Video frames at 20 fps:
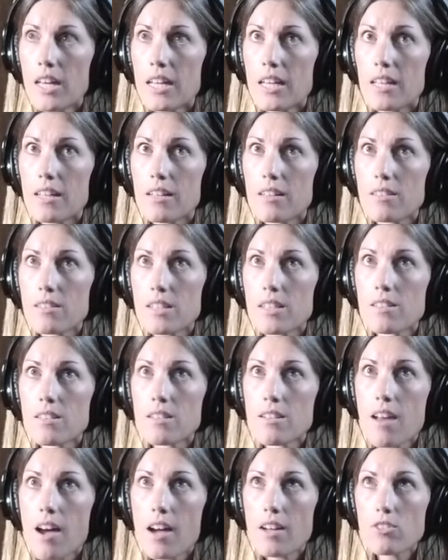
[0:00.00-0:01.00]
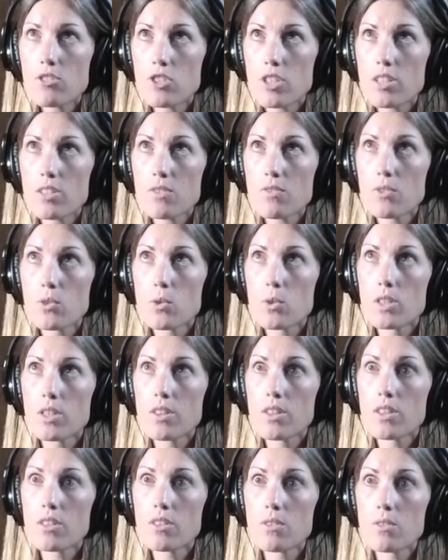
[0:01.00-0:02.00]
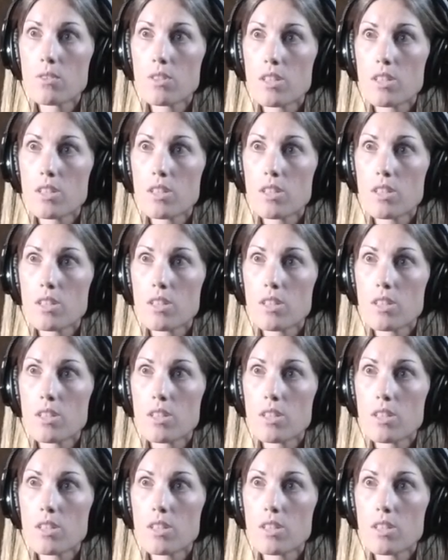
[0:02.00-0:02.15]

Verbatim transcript: is it's not just for those